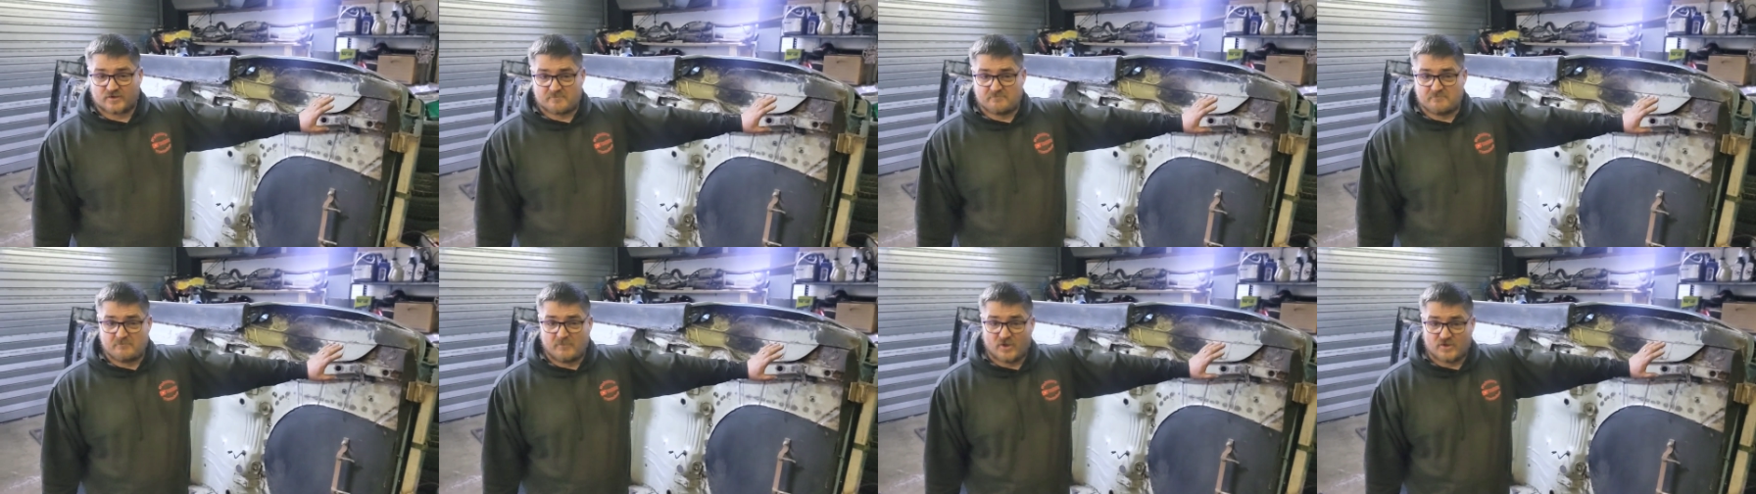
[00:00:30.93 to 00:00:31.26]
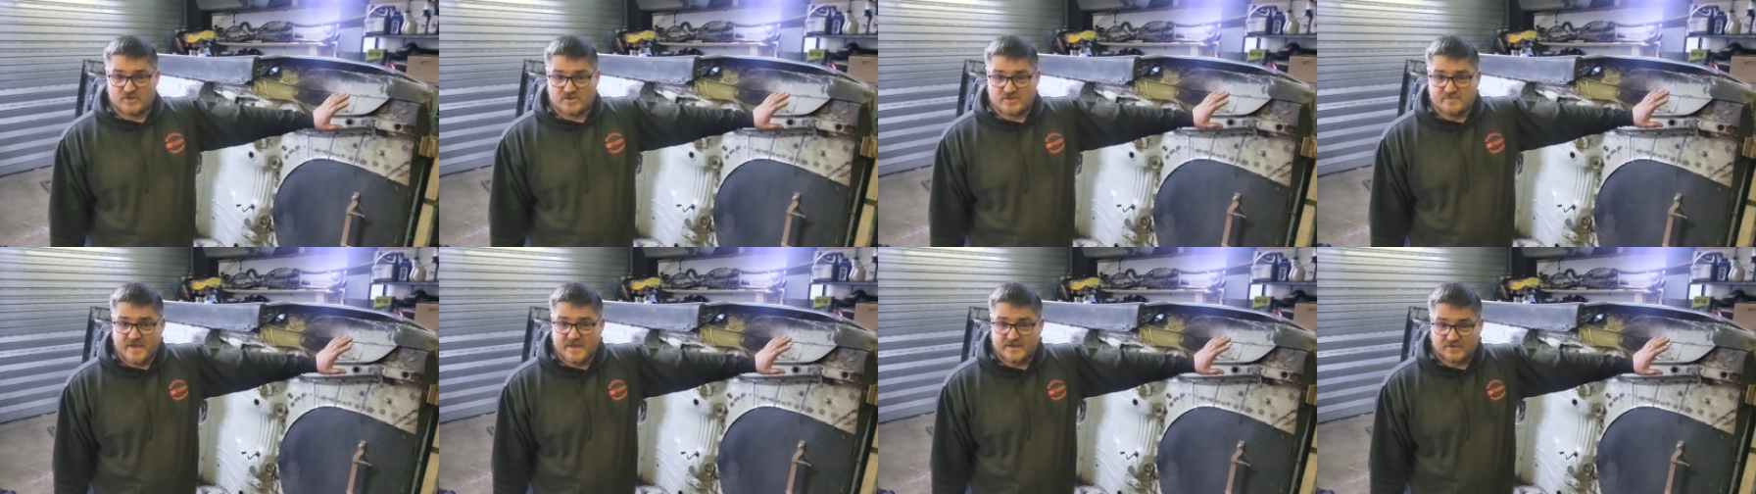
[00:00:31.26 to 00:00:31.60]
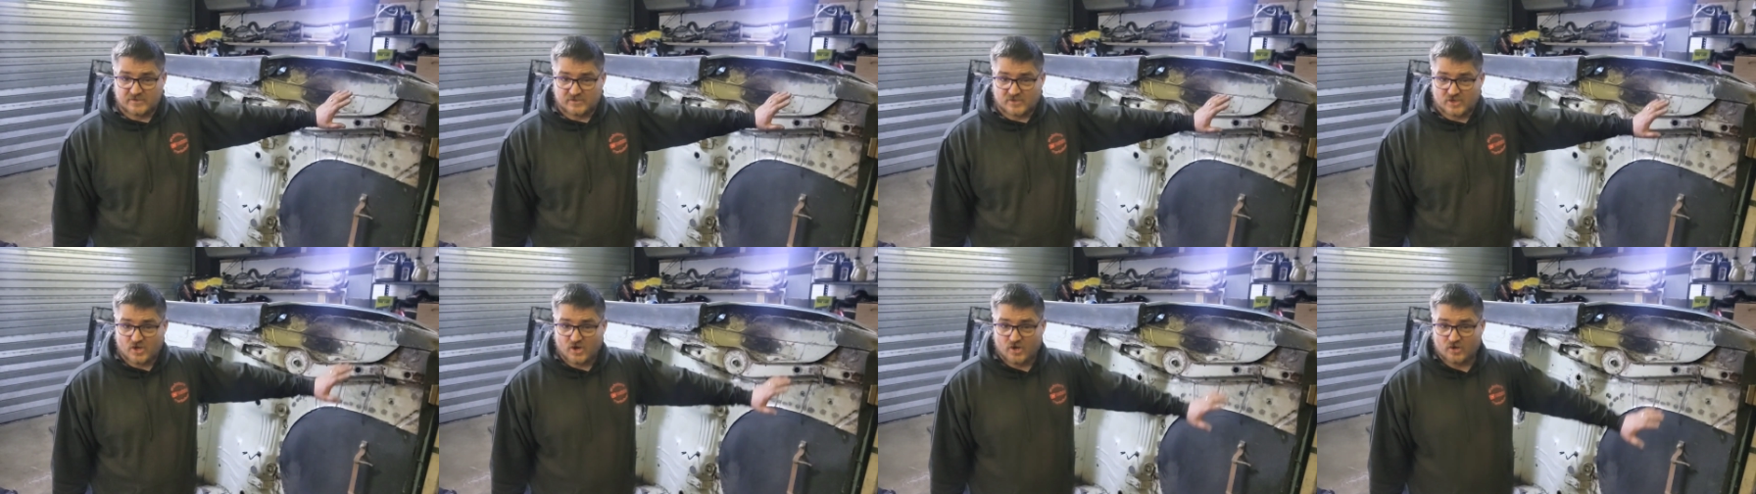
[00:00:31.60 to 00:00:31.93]
a
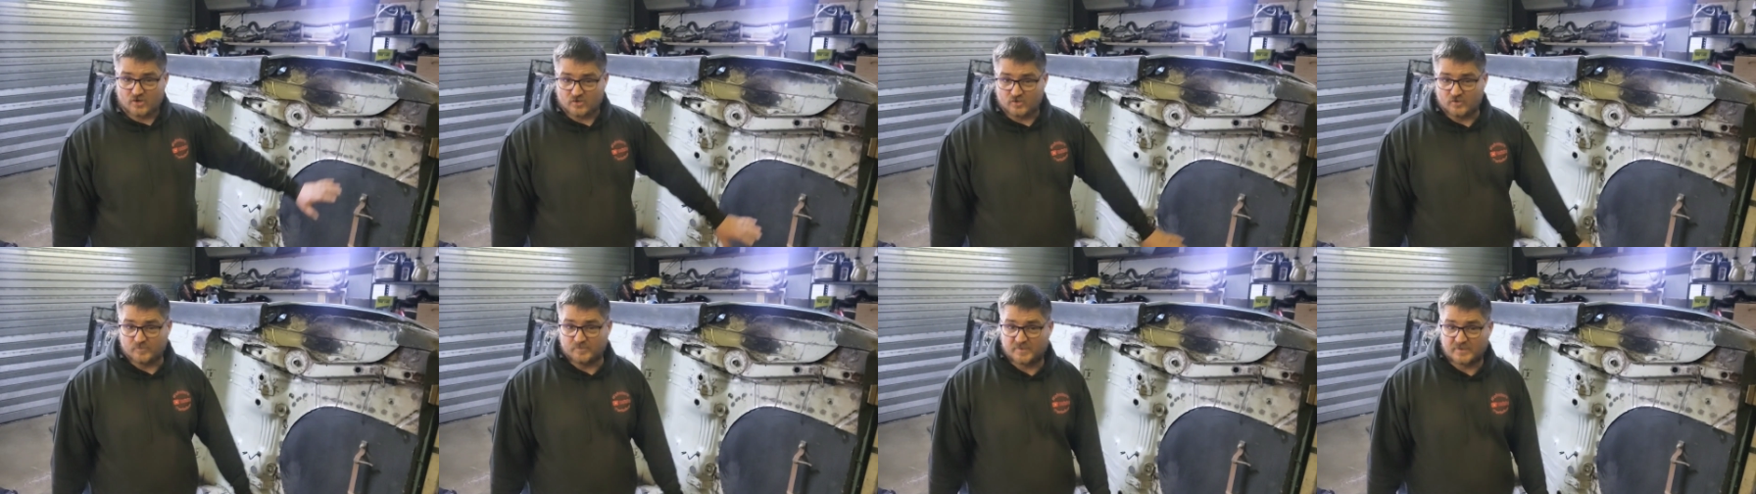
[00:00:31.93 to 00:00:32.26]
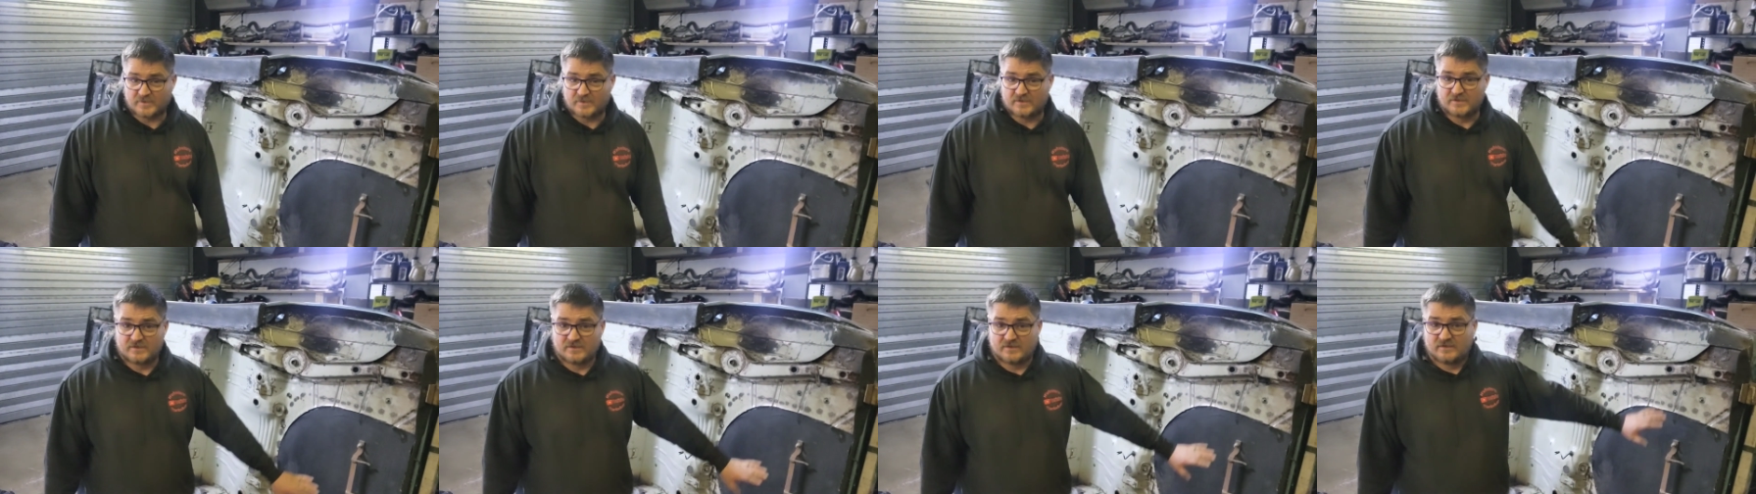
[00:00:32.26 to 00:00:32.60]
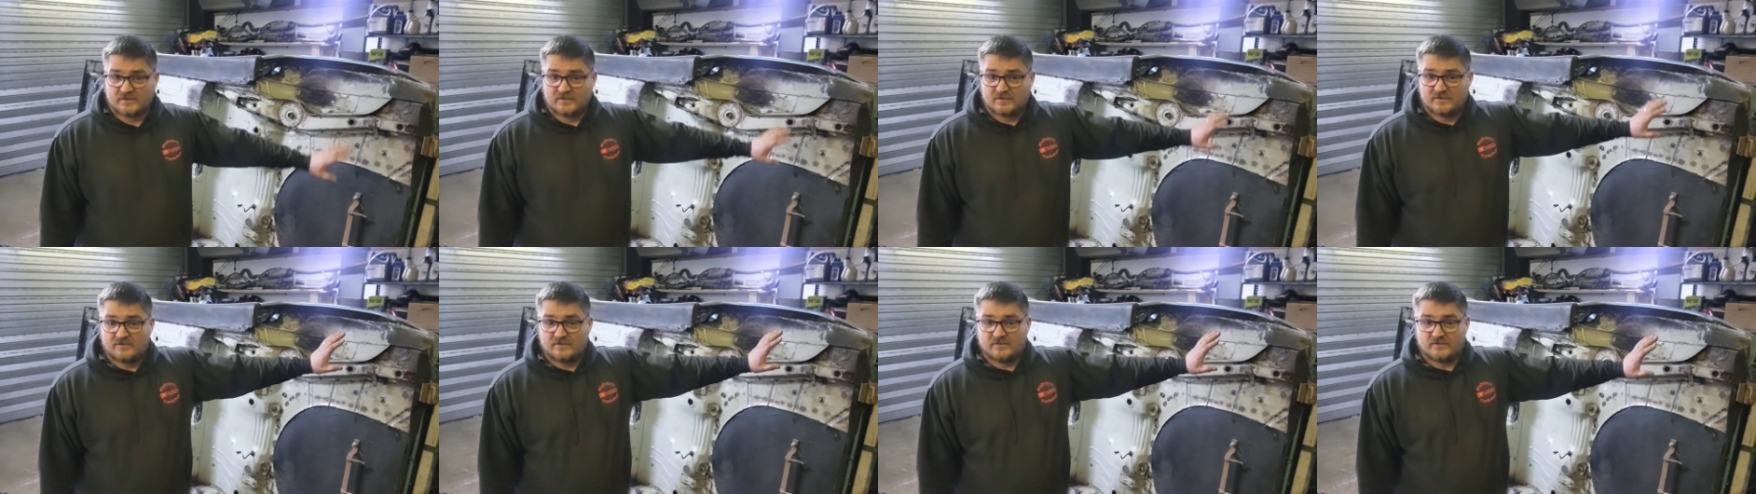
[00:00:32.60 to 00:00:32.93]
monumental cock-up,
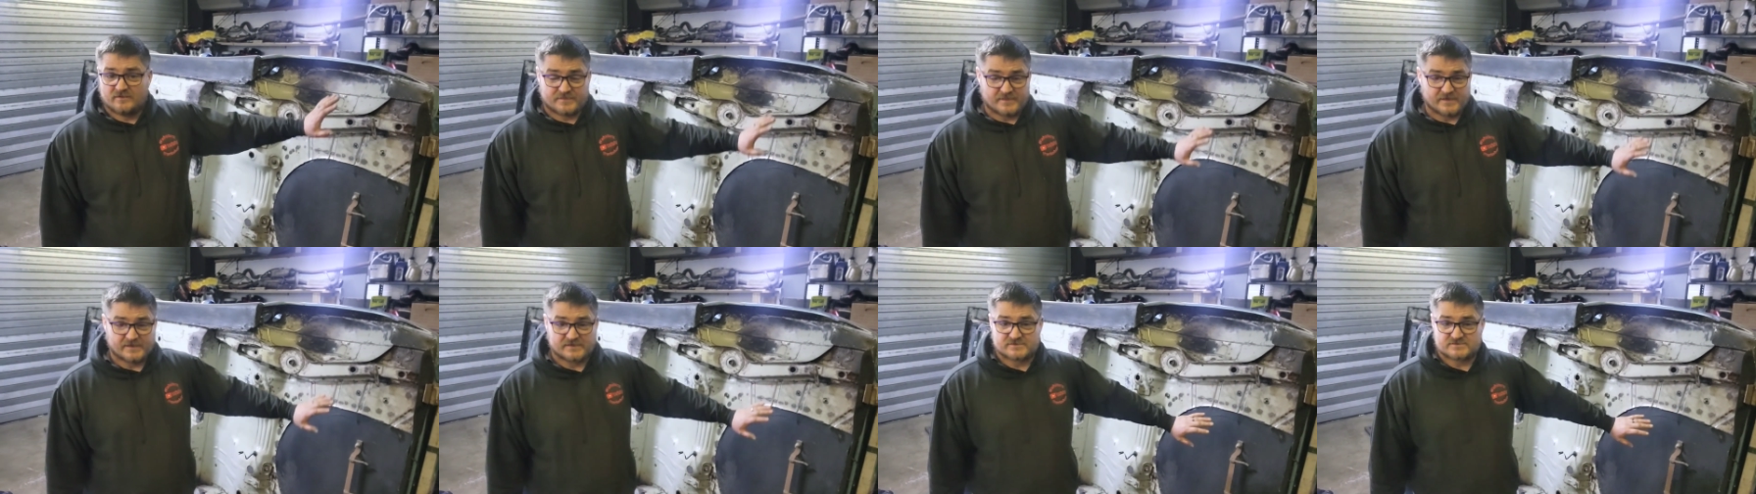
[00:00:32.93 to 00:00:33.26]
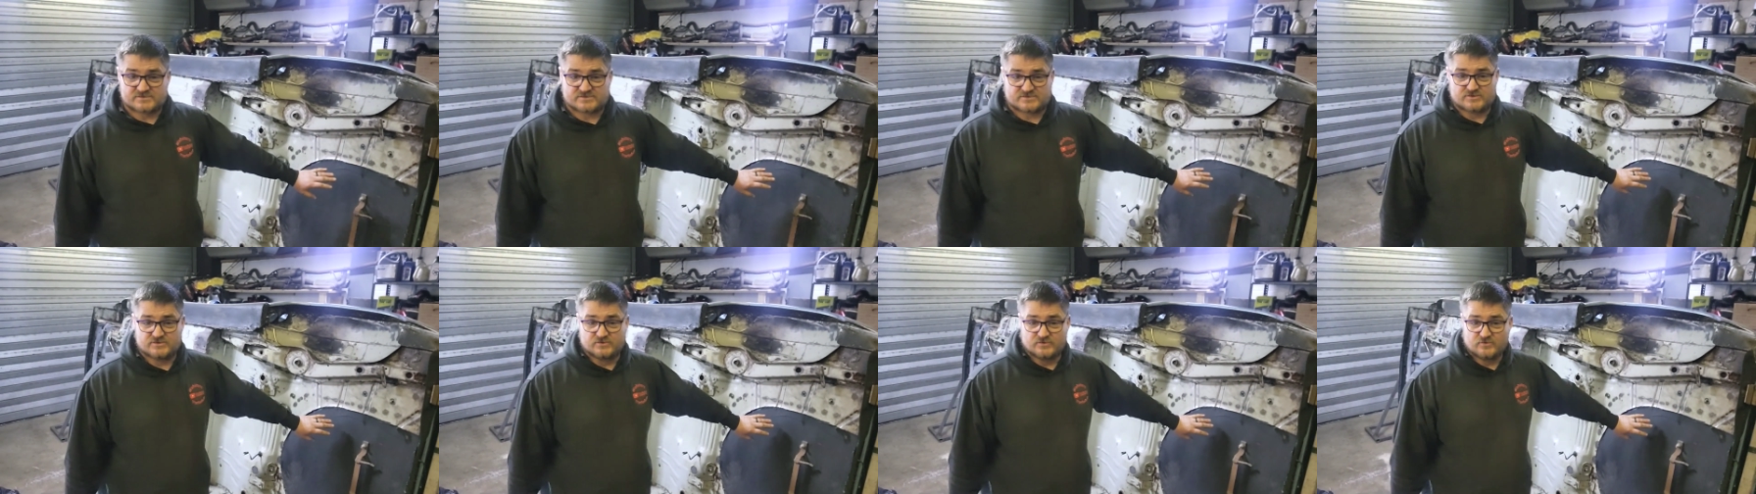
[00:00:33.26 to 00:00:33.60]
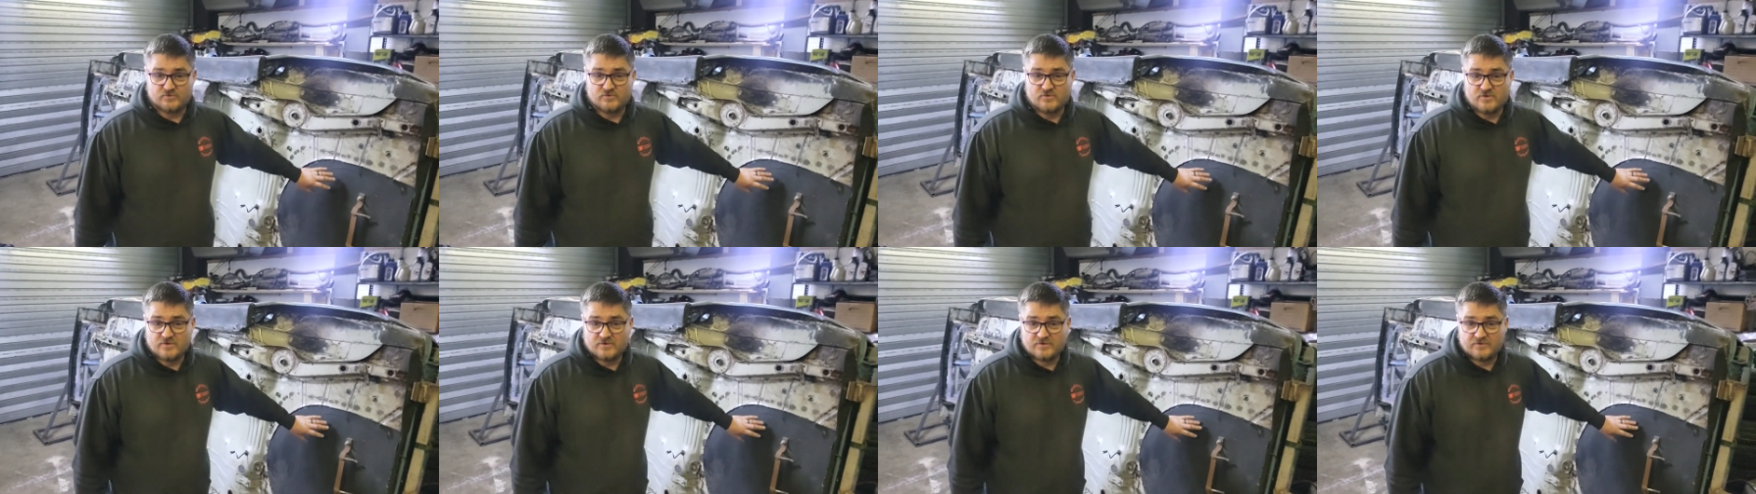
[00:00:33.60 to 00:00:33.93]
thanks
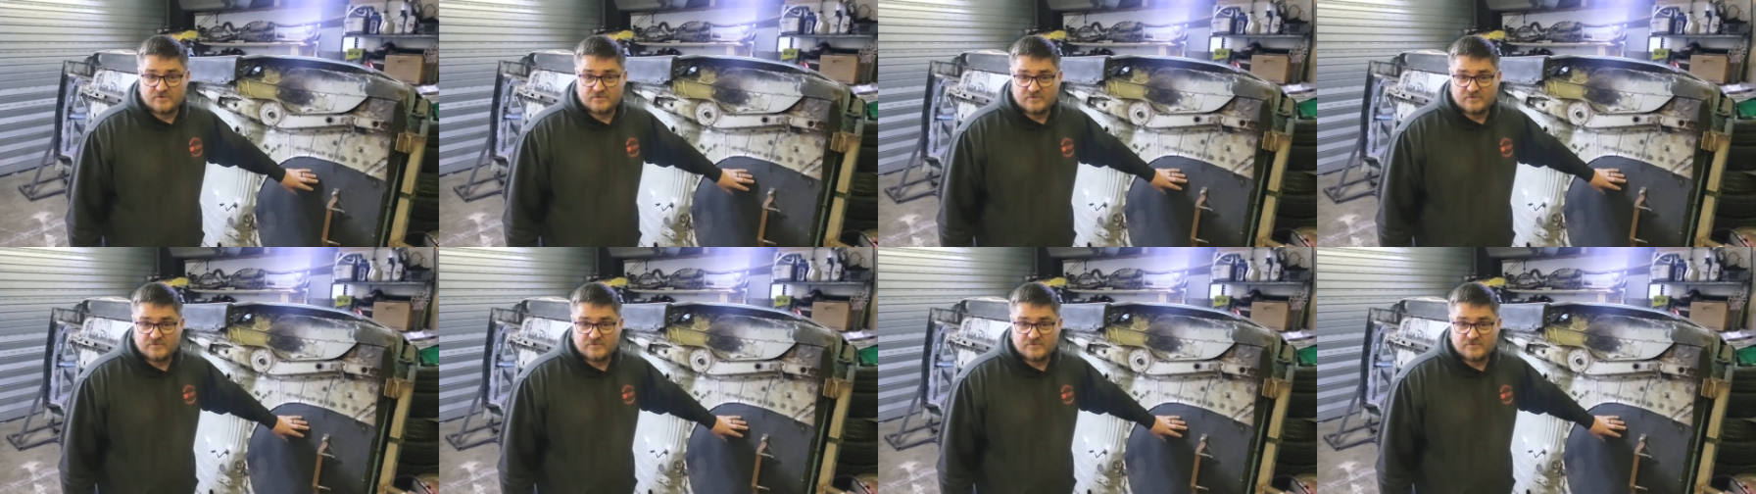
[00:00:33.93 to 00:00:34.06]
to